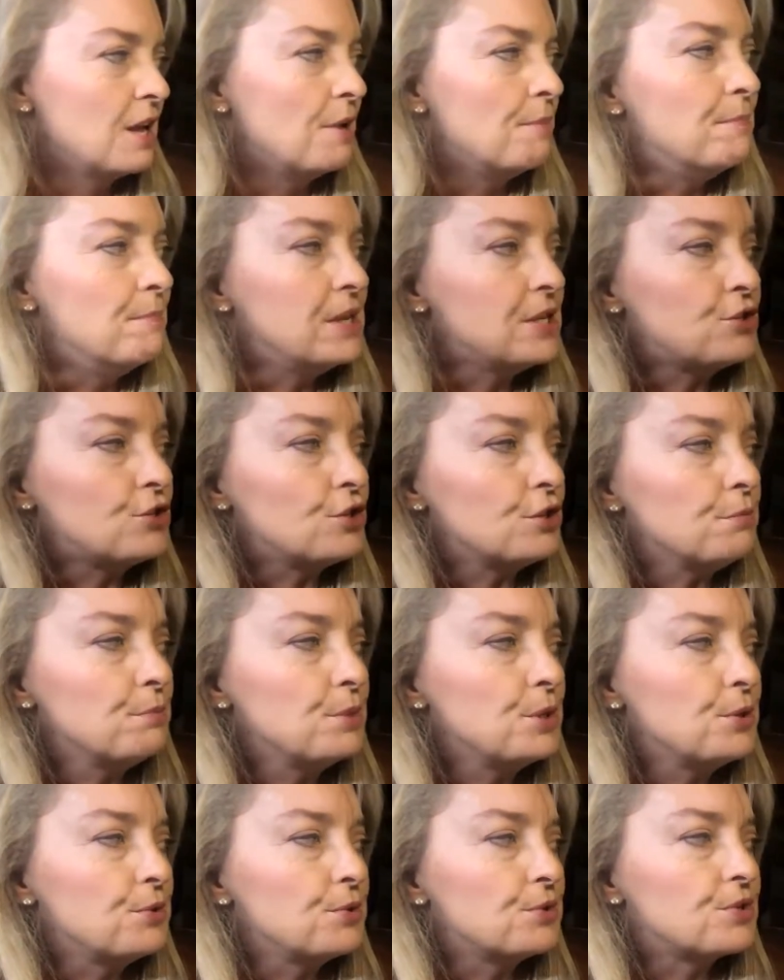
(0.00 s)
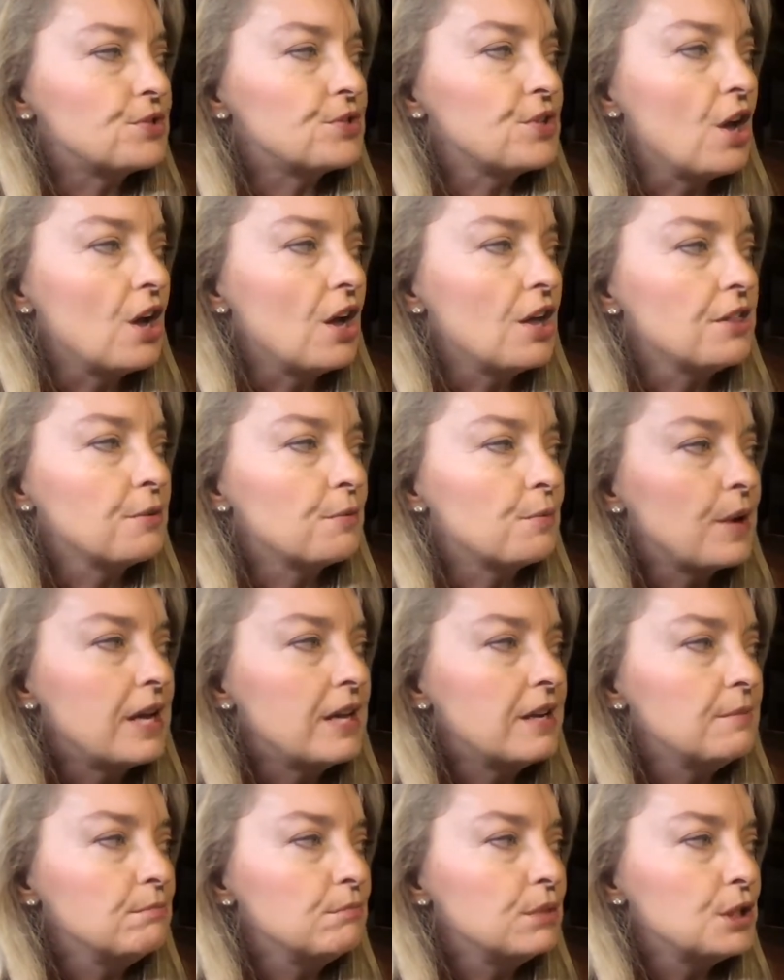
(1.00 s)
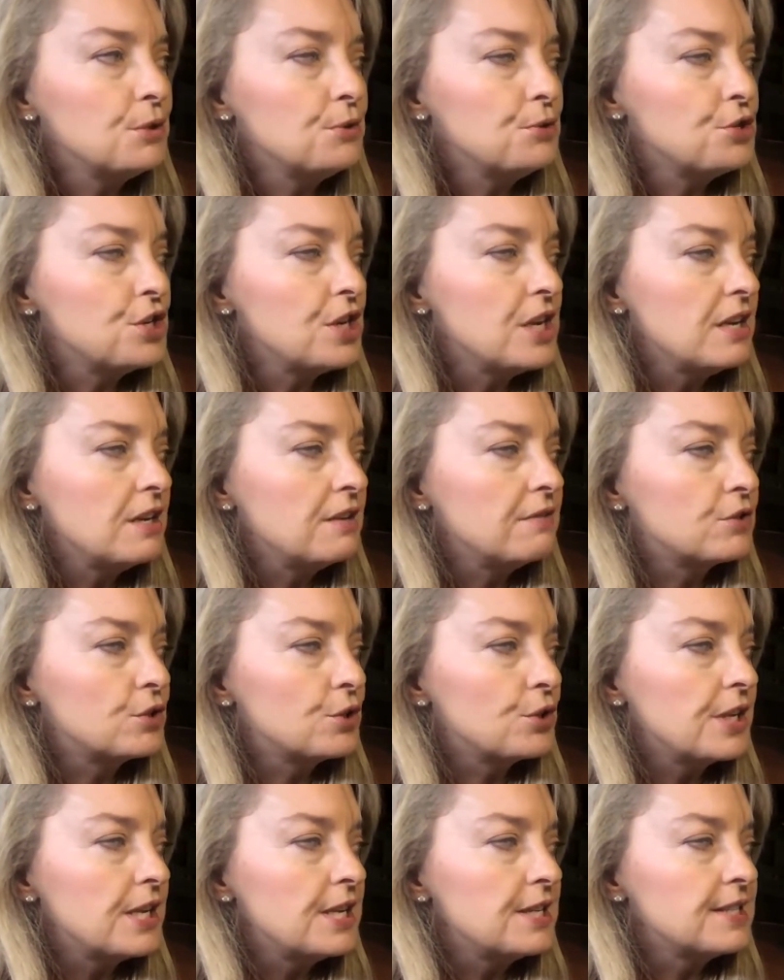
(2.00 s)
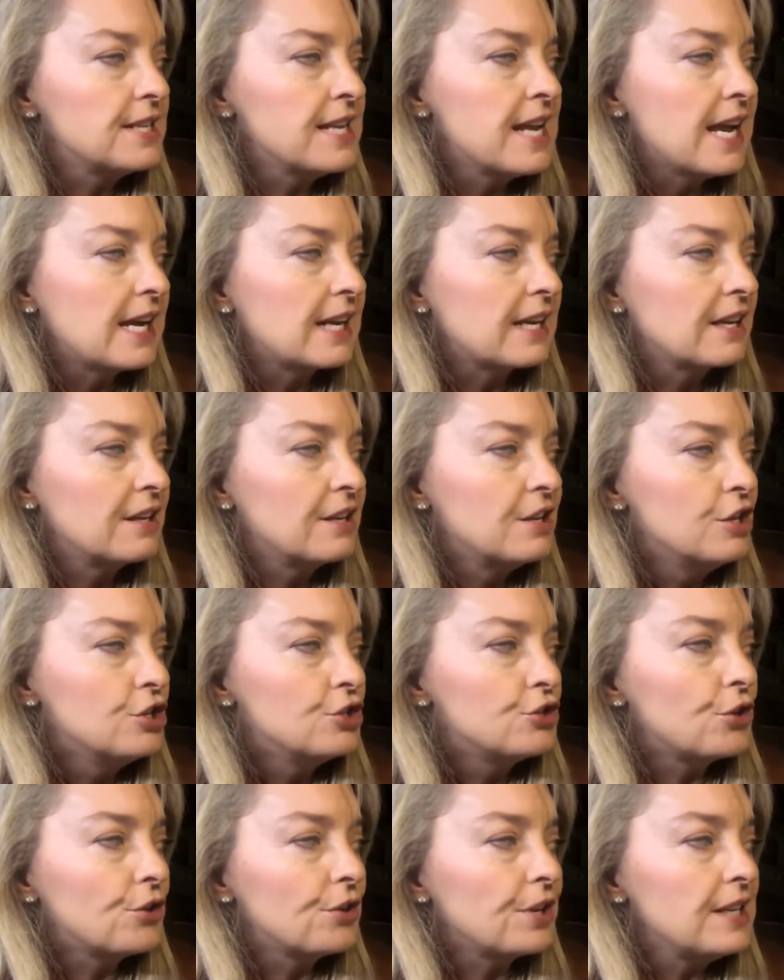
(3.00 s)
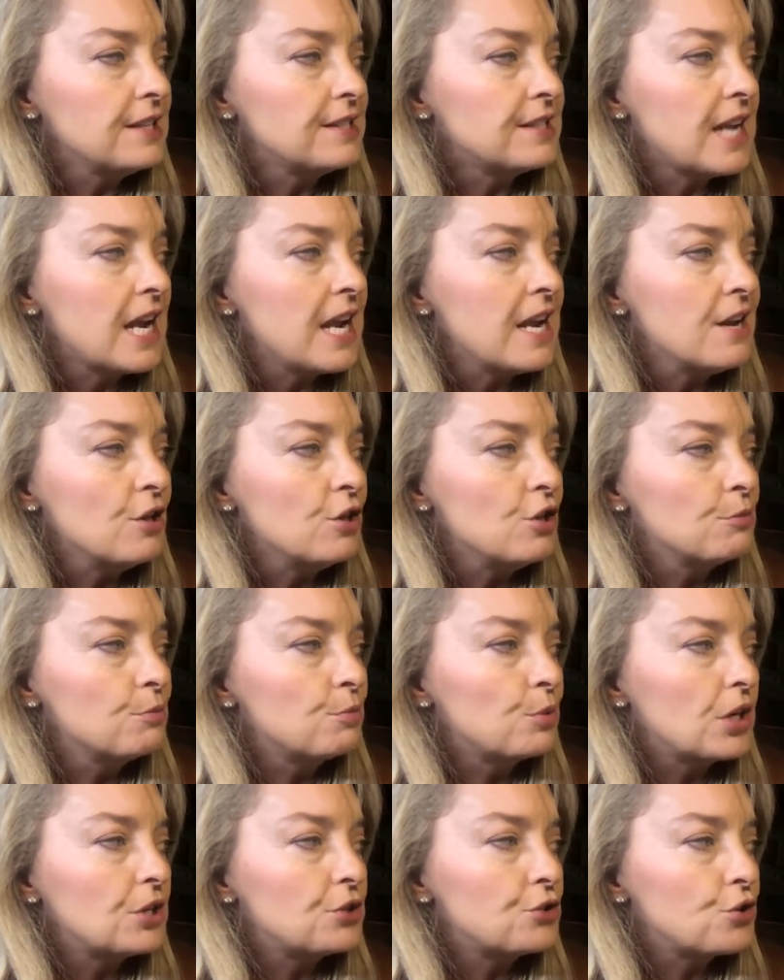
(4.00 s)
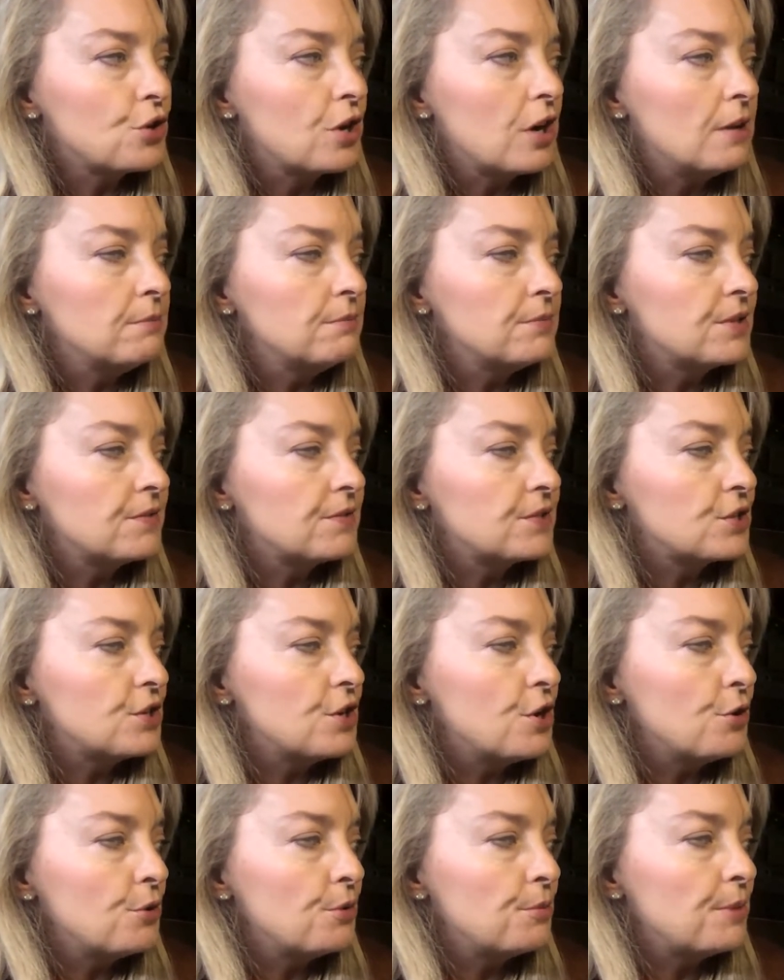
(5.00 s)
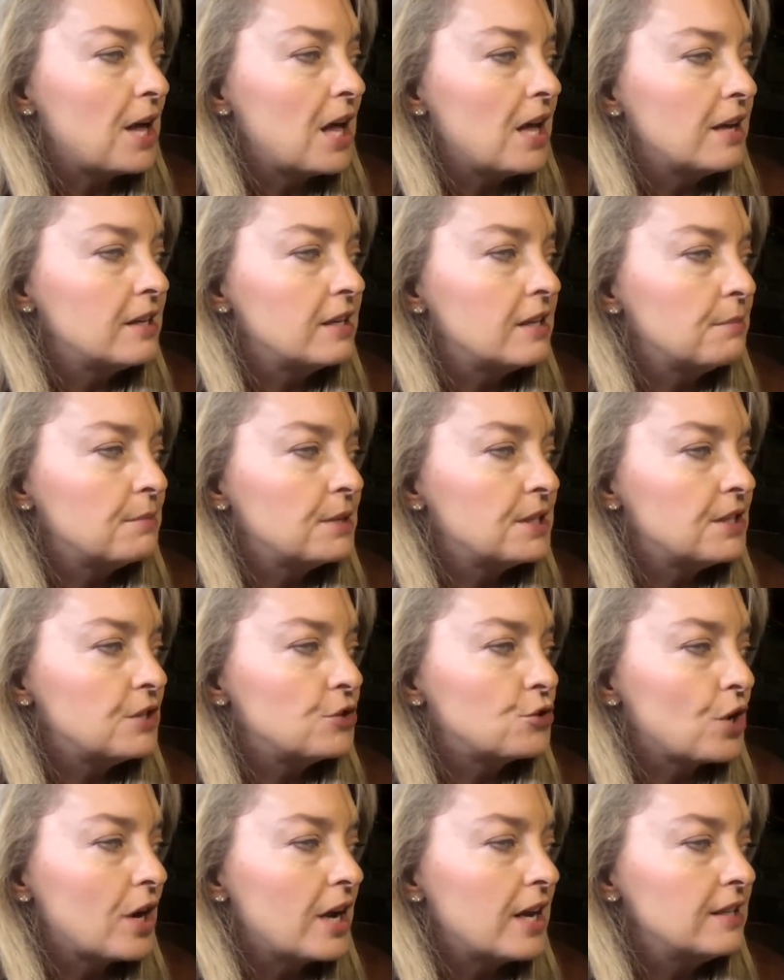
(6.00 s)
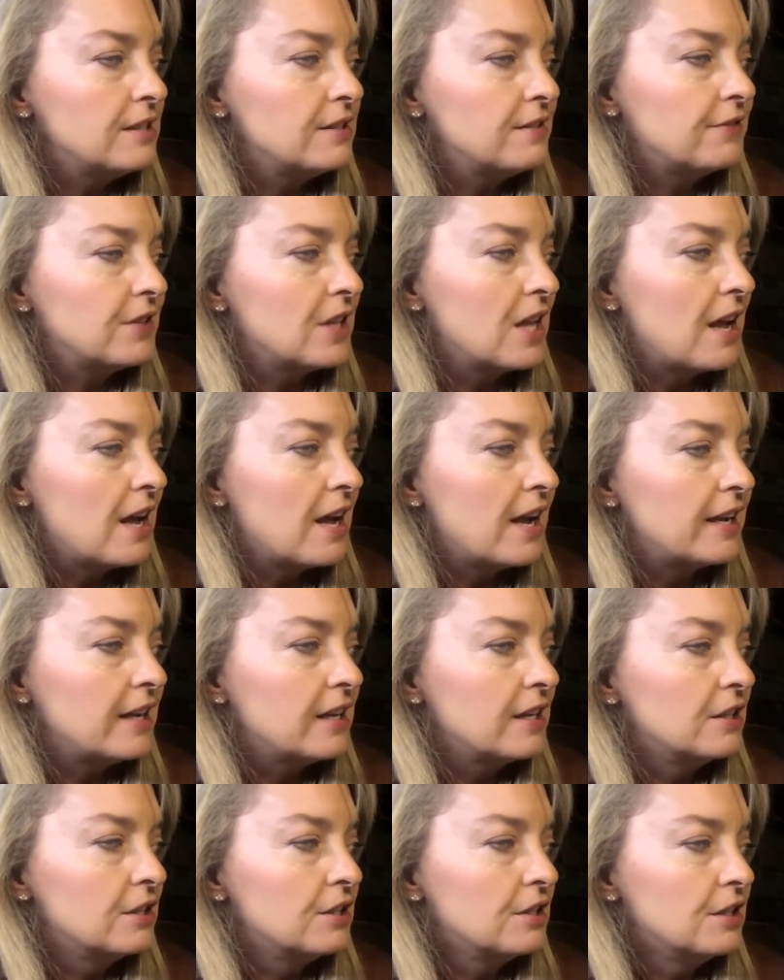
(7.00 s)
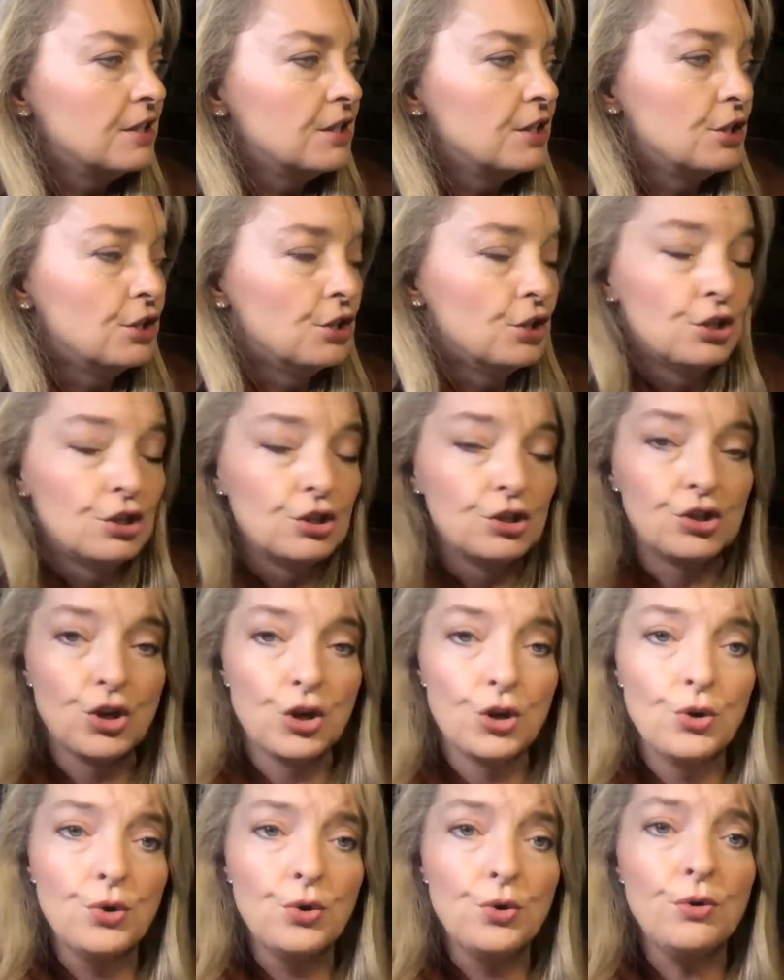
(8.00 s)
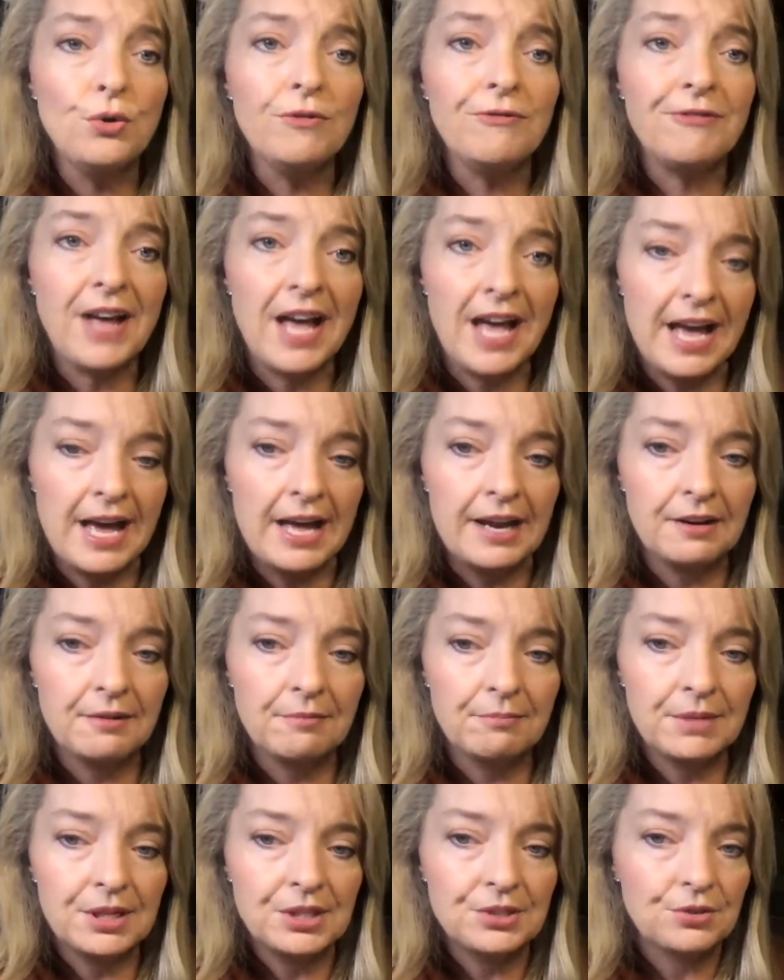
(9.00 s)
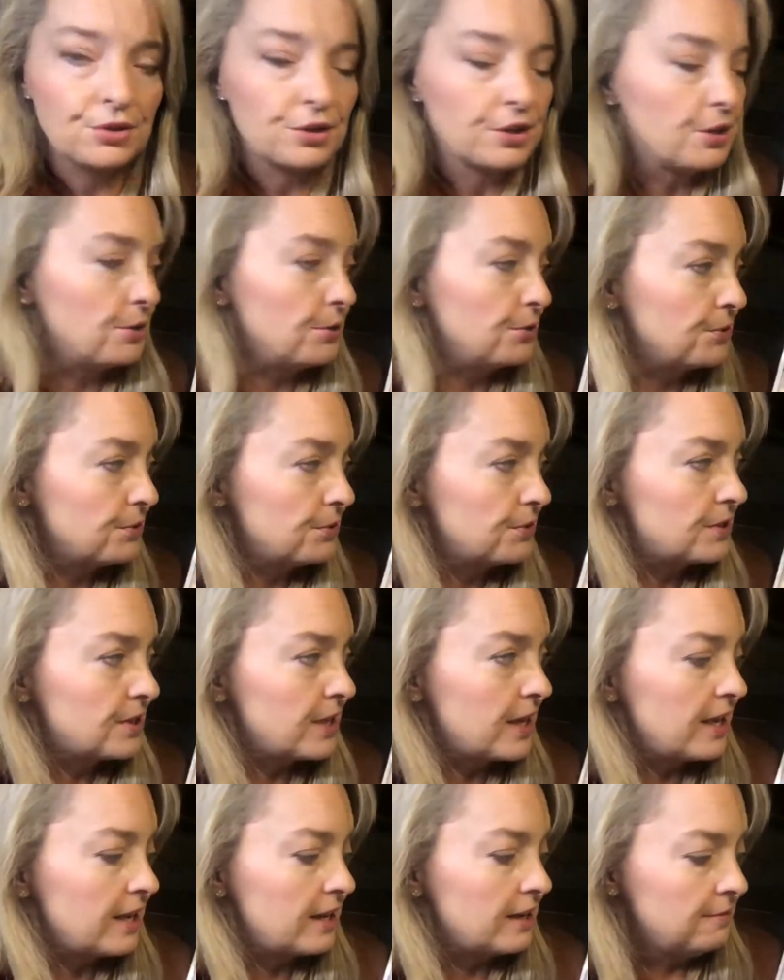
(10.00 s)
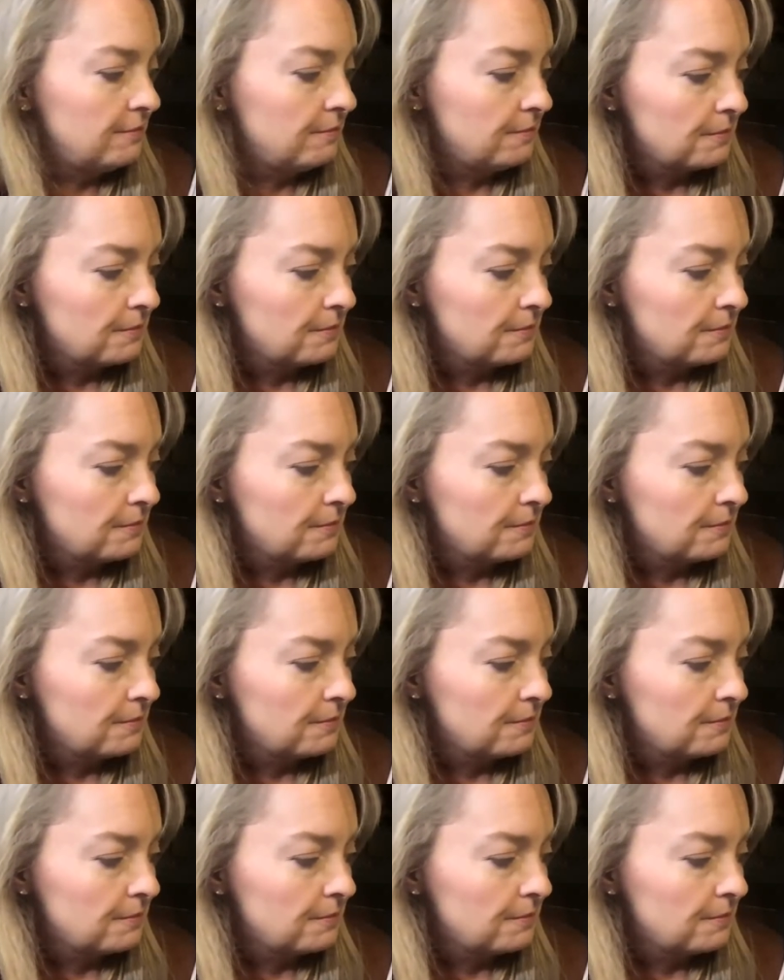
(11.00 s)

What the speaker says: Mr. Moose saw the red and blue sheen of Turkey's neck. Turkey's tail brushed crumbs of snow behind him as he tried to fly. "Too fat," Mr. Goat said.